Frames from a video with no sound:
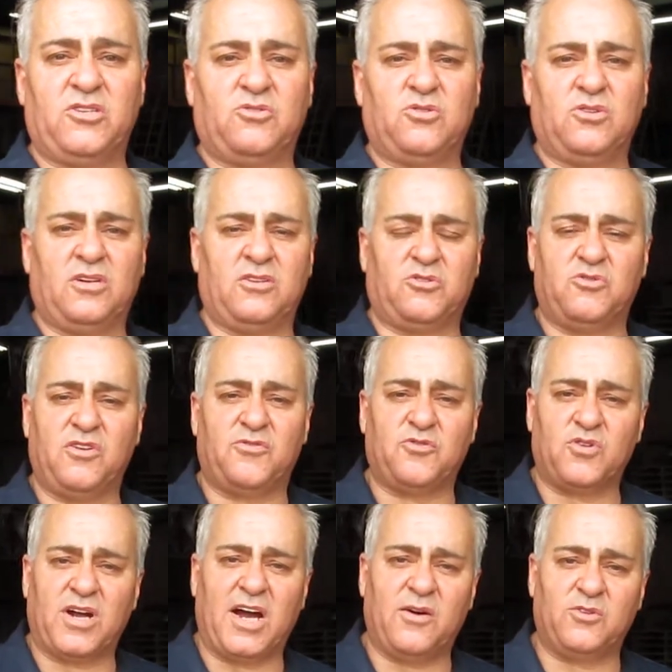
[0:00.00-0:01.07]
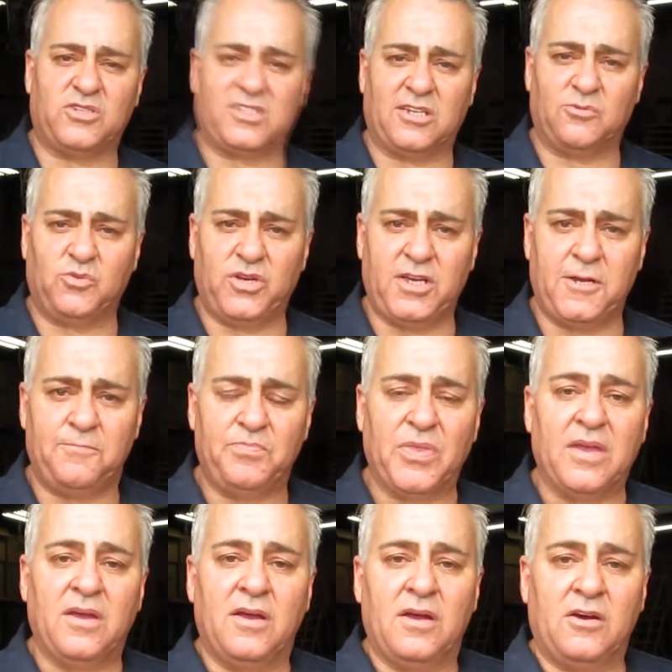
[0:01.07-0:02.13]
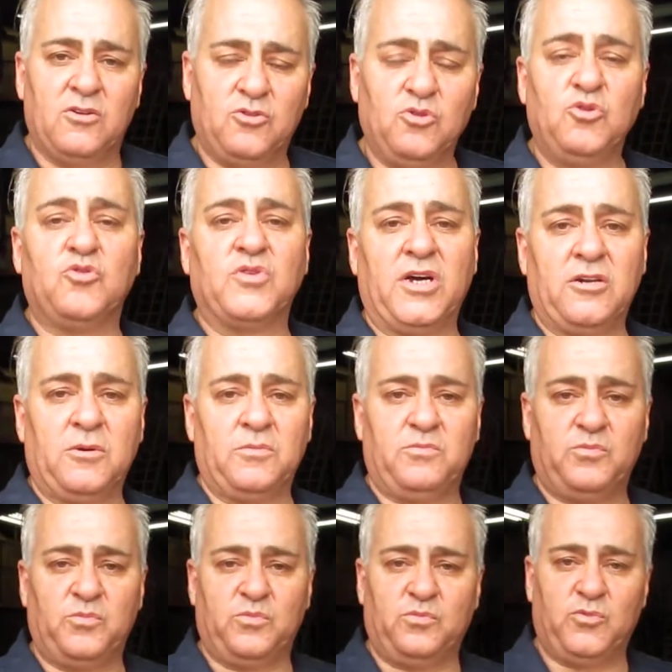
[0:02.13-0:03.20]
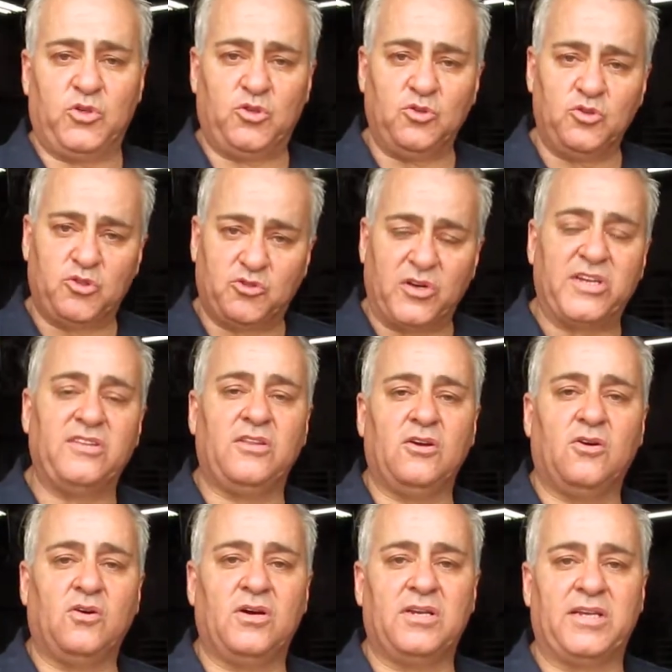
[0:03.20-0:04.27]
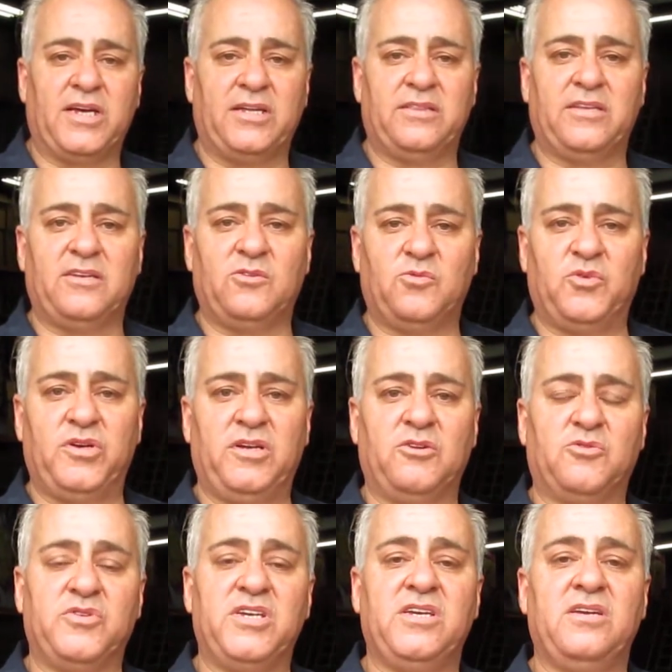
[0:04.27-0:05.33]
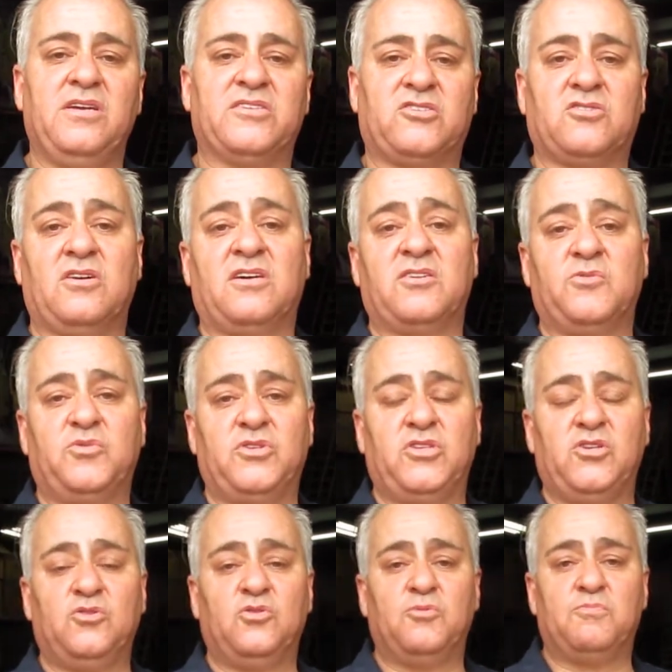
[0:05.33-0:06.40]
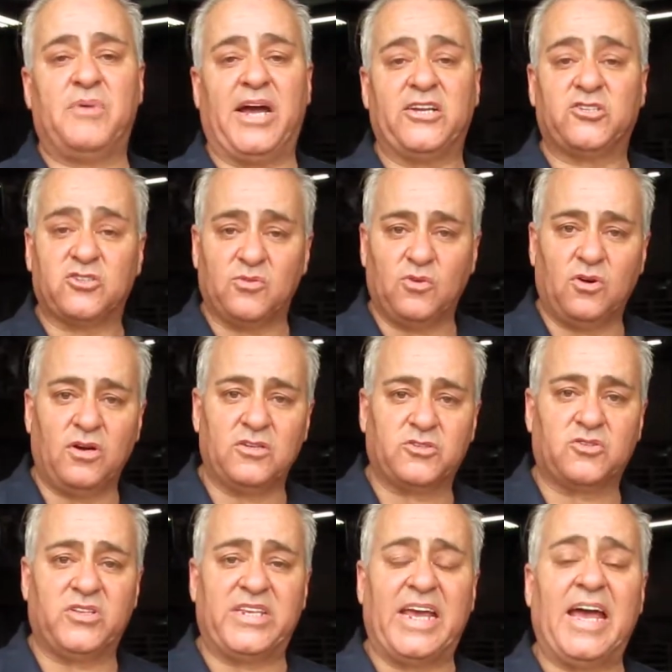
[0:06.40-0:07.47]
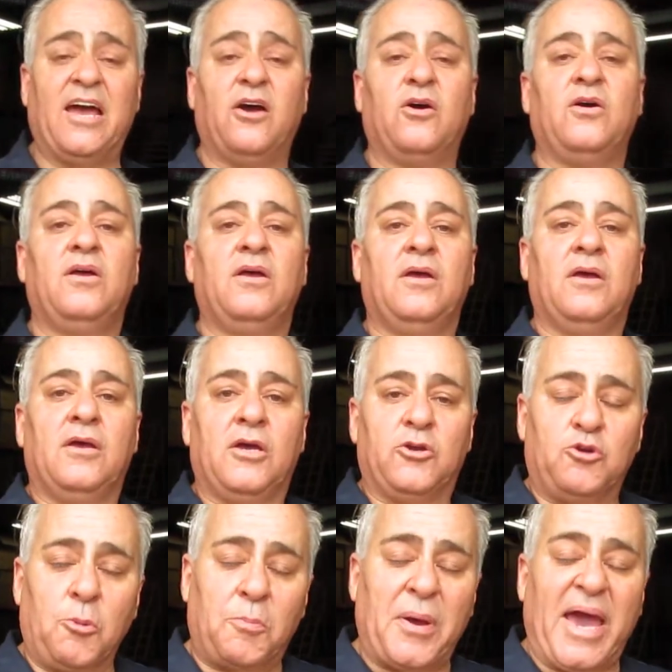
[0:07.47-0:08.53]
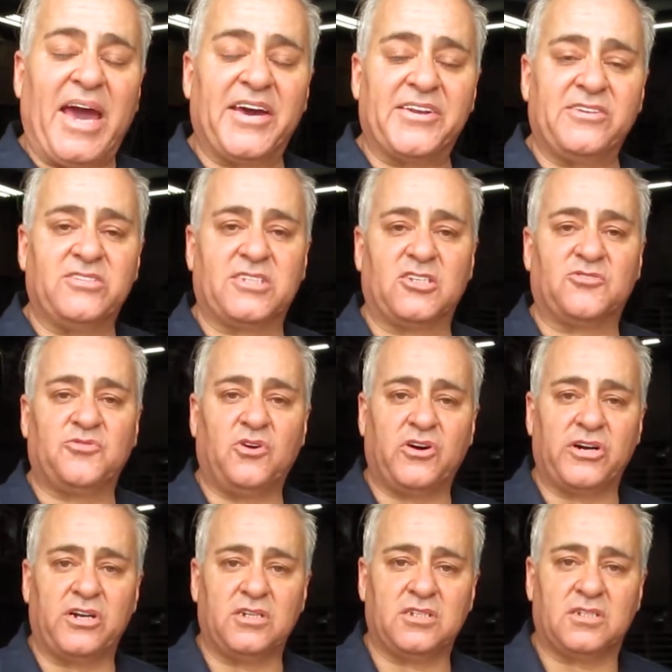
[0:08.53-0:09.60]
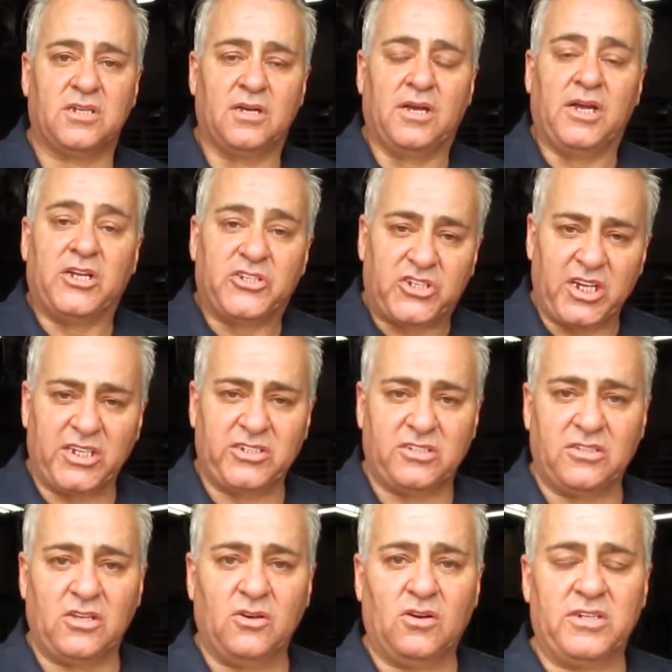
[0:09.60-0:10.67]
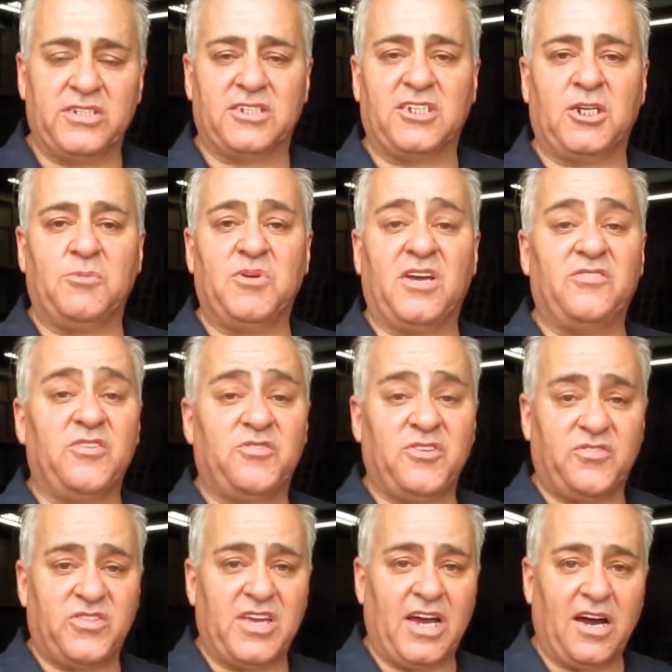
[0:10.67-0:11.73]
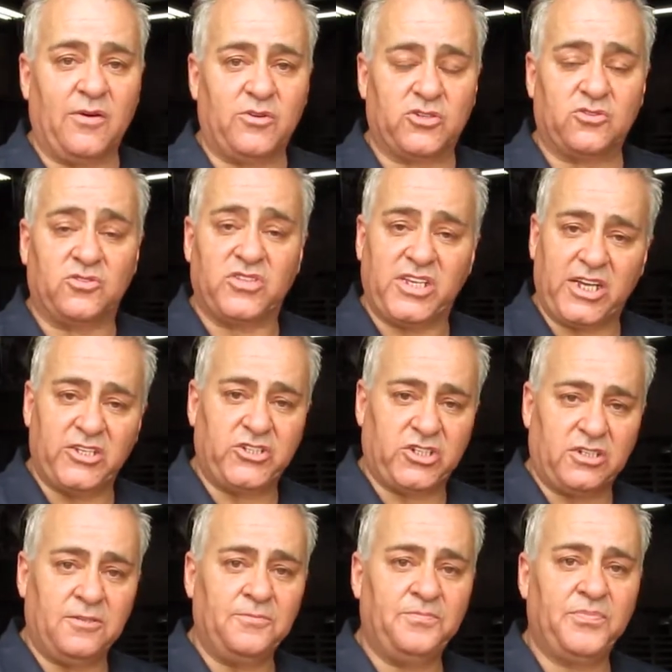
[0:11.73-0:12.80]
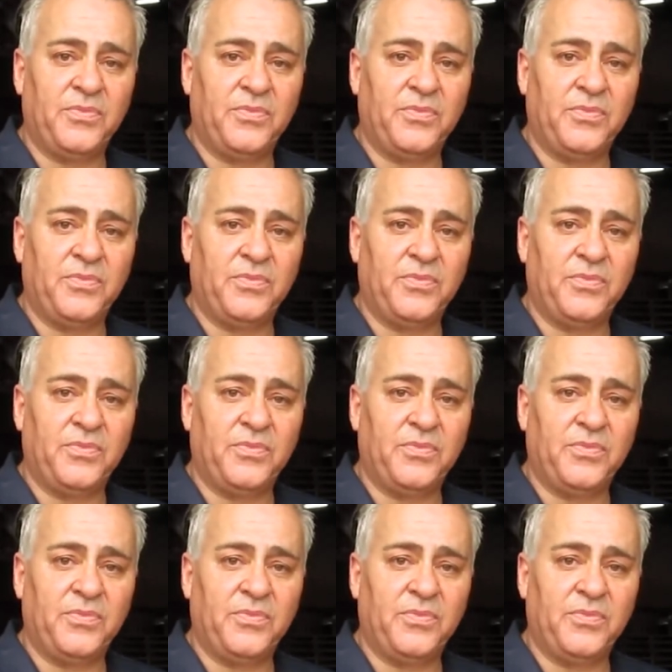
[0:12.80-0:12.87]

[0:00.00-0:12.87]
two, uh, three or four hours that we do run them. We do drain the oil and then we restart them with new batch of oil. So now your patterns as far as changing the oil is going to be every 50 hours on the engine.